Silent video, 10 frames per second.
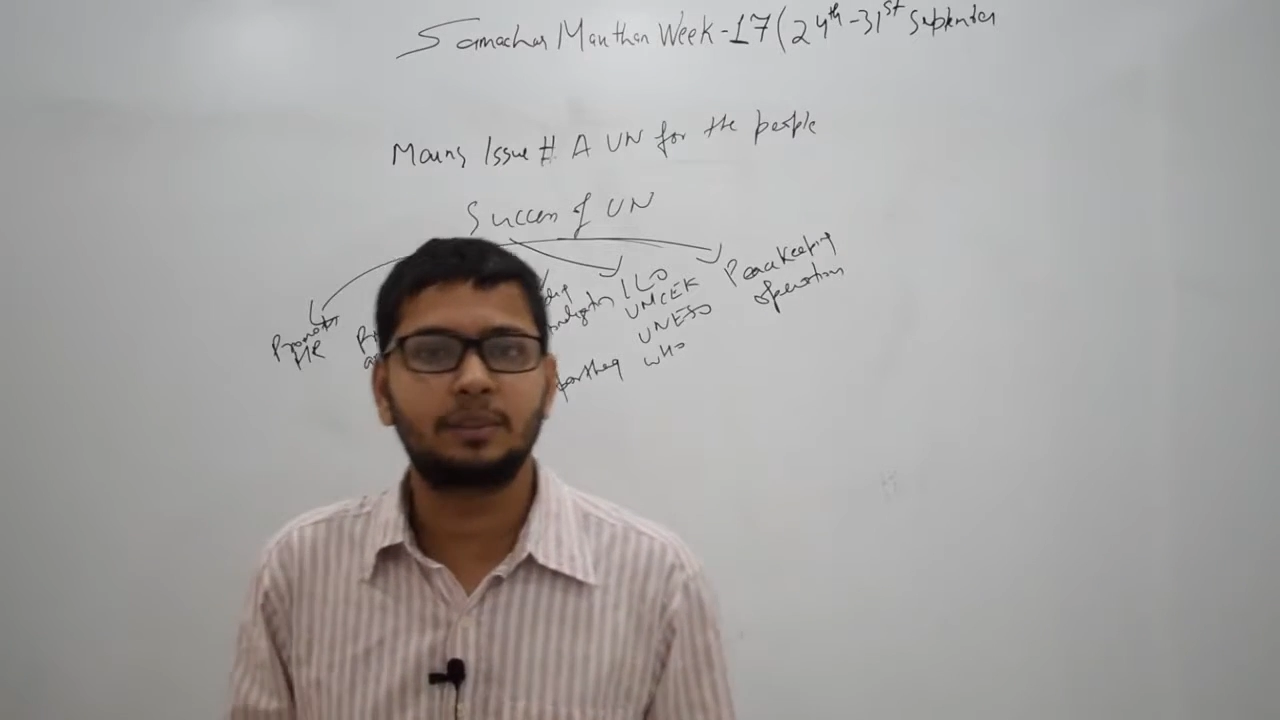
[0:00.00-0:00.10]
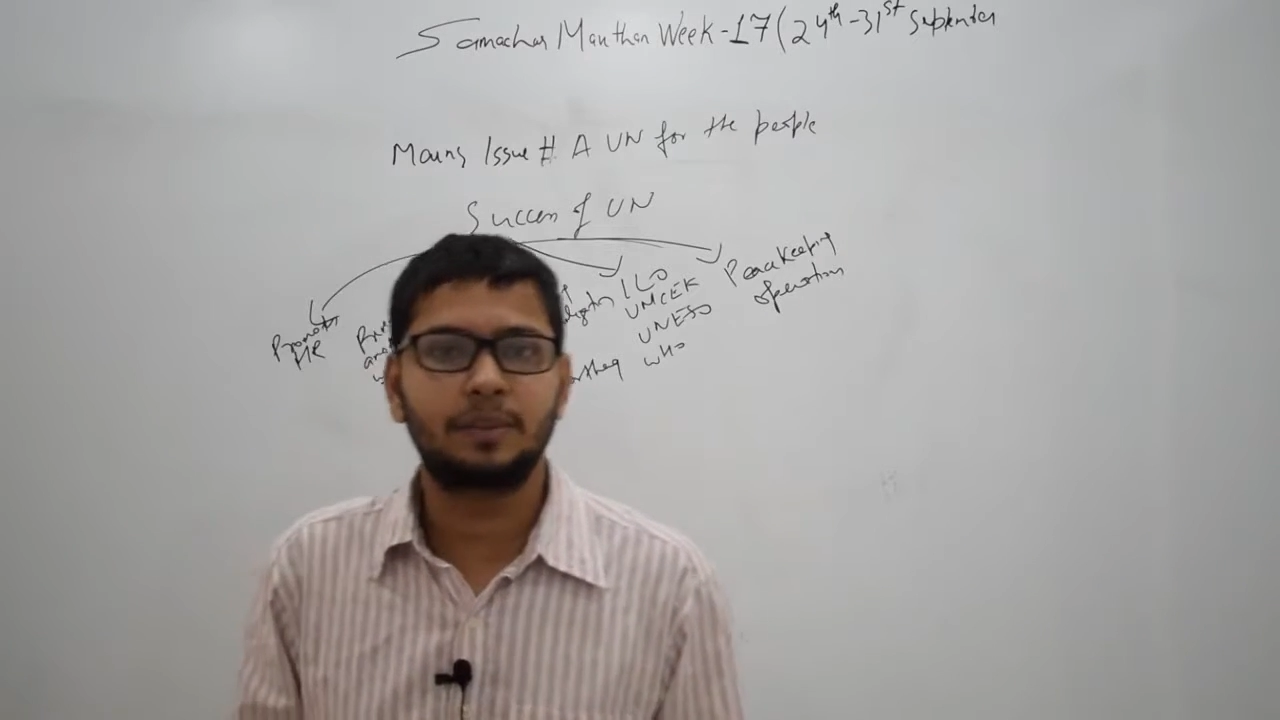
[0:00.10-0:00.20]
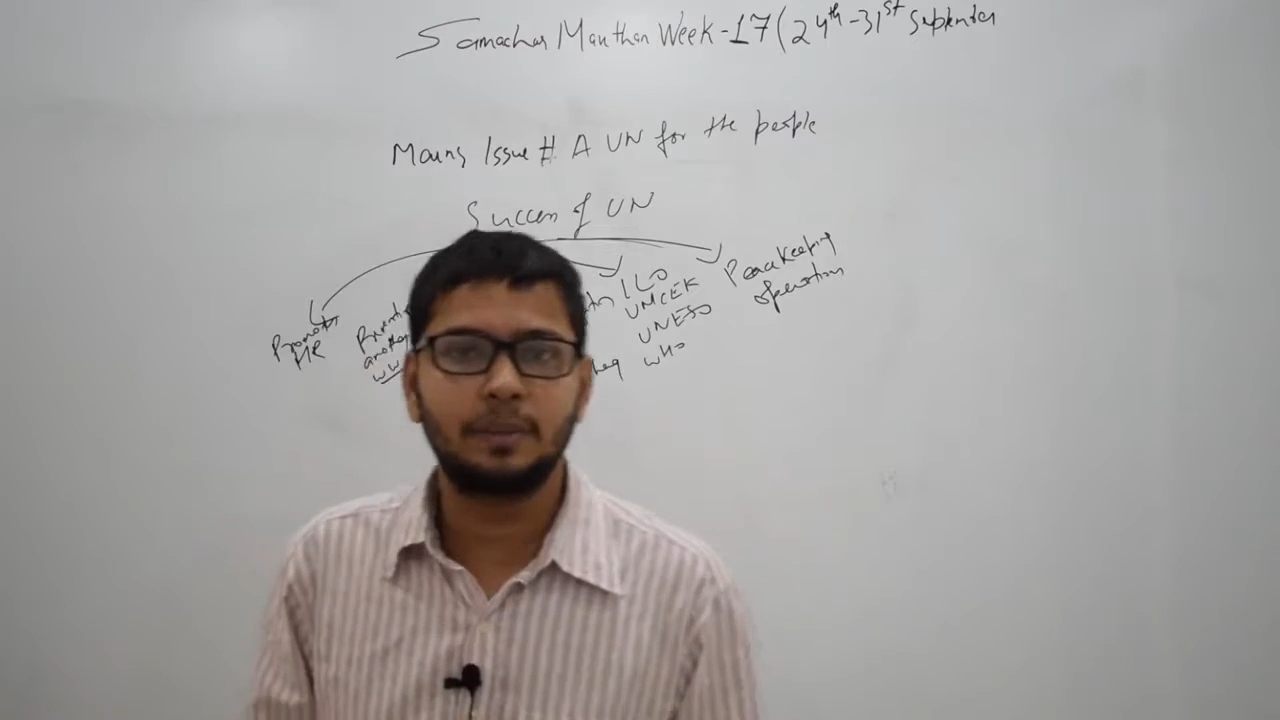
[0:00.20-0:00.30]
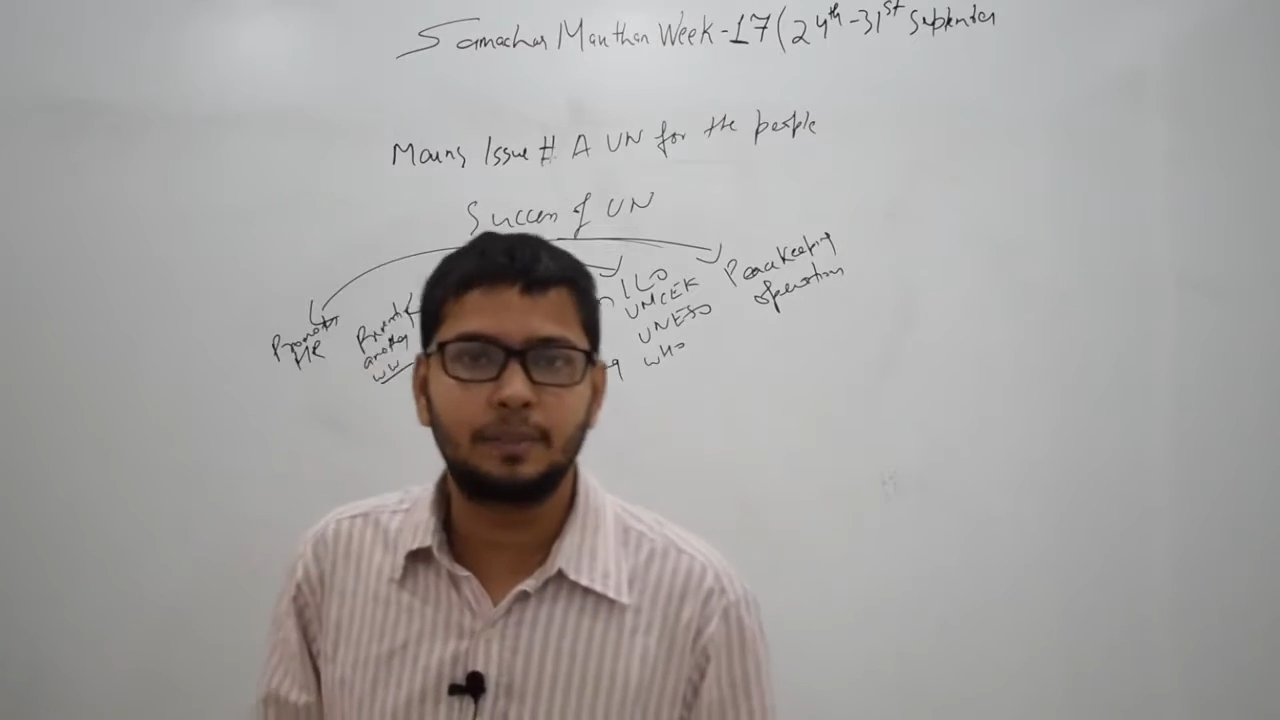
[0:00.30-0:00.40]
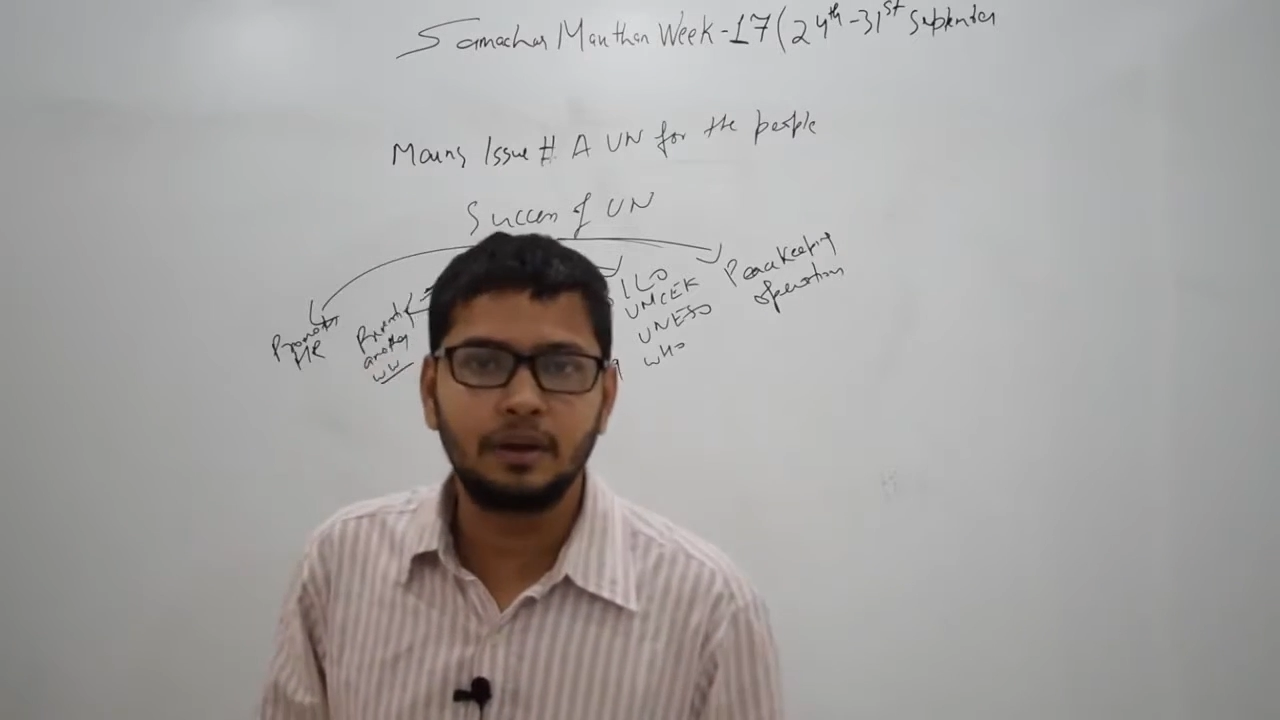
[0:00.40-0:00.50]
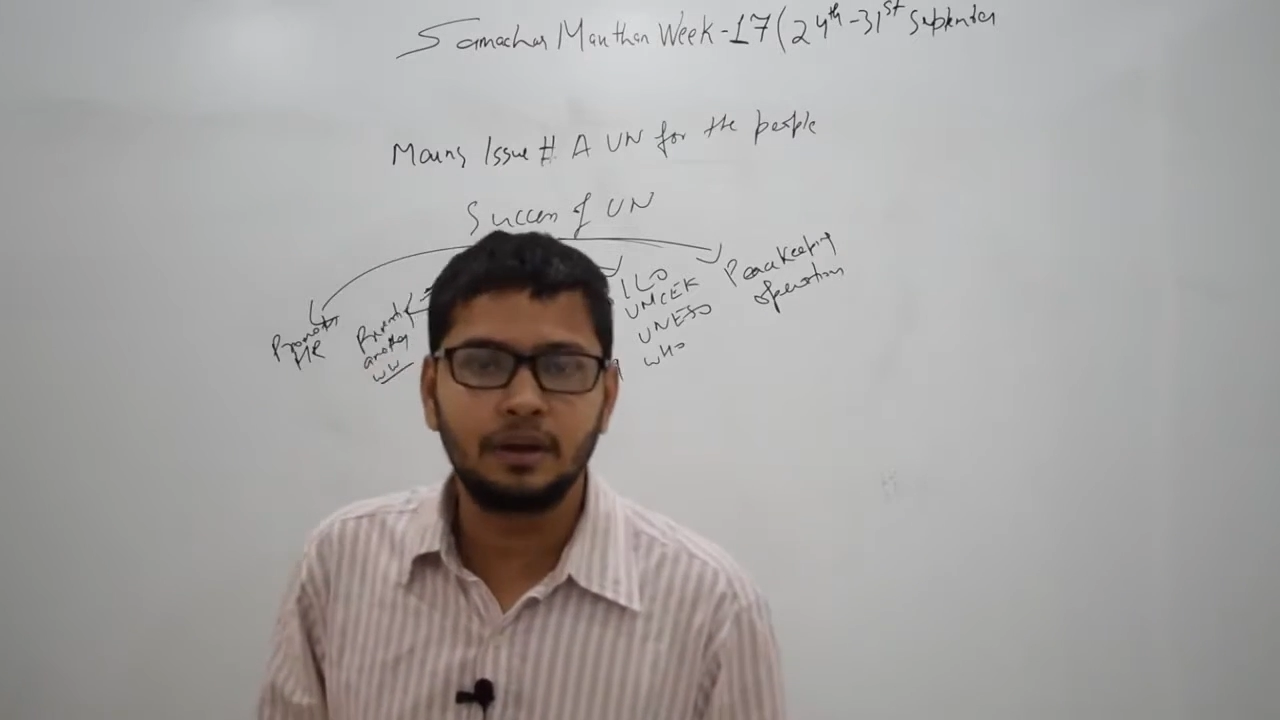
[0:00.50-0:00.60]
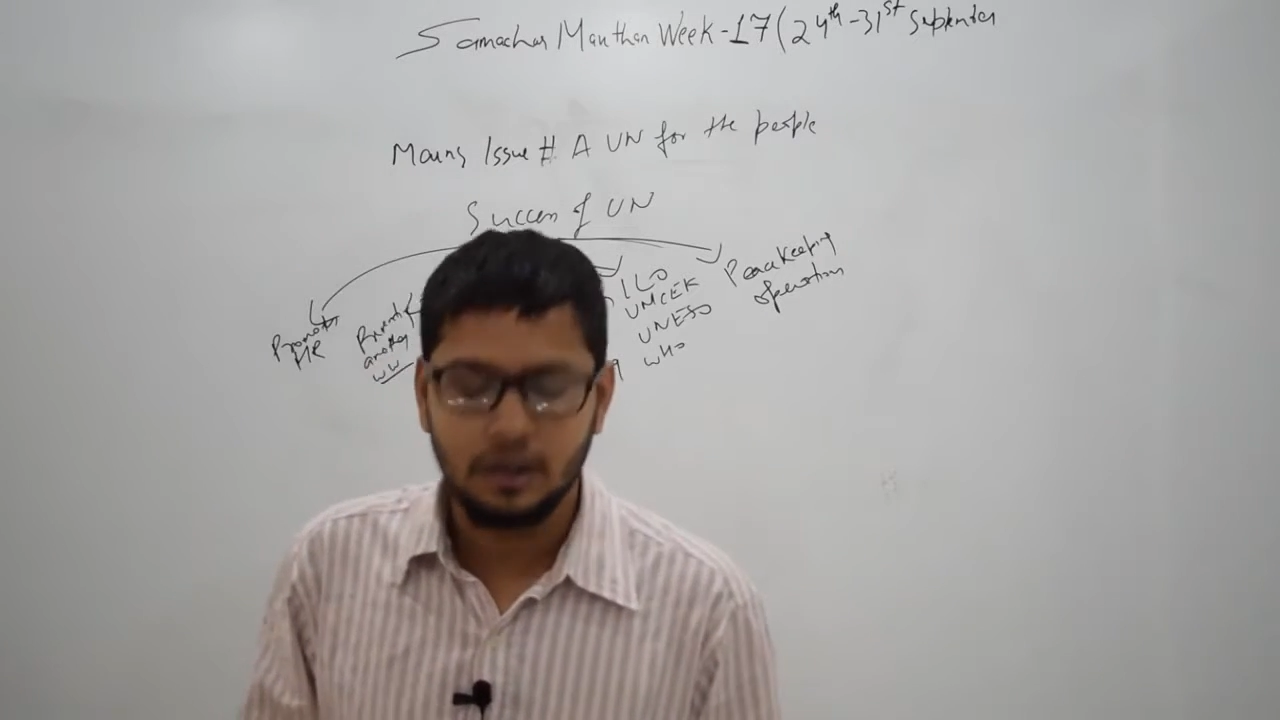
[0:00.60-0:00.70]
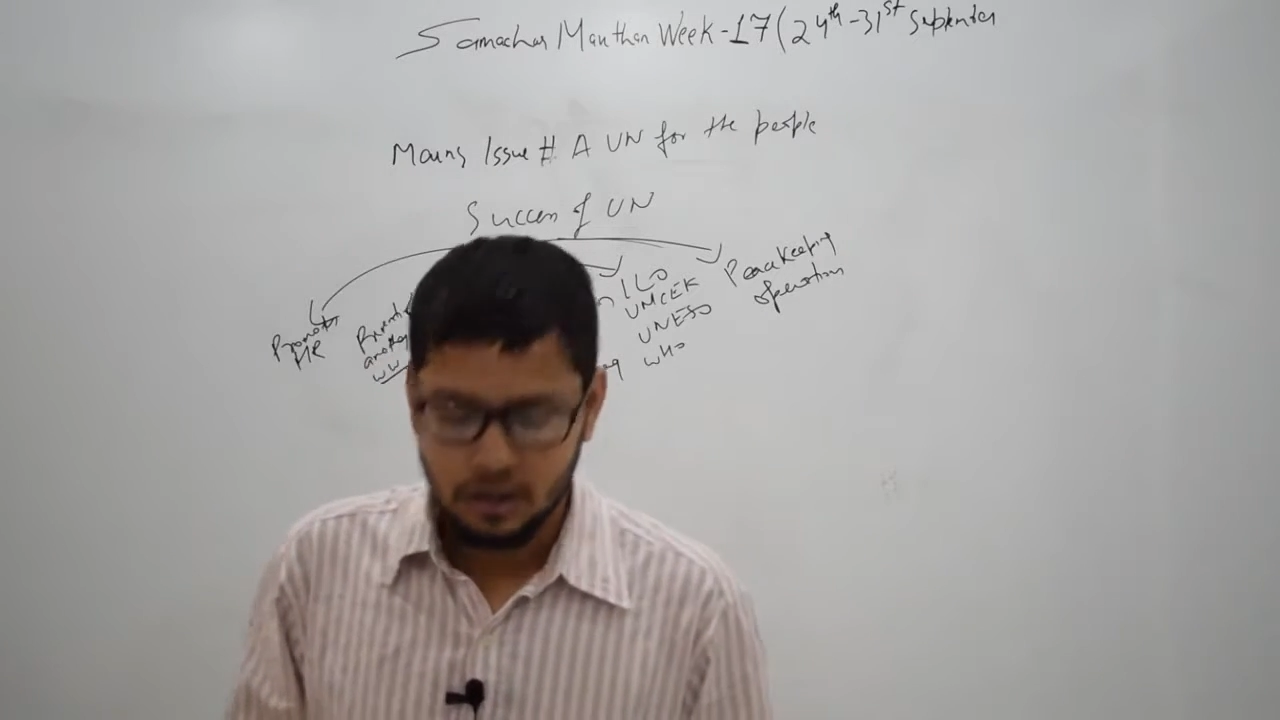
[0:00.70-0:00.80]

people.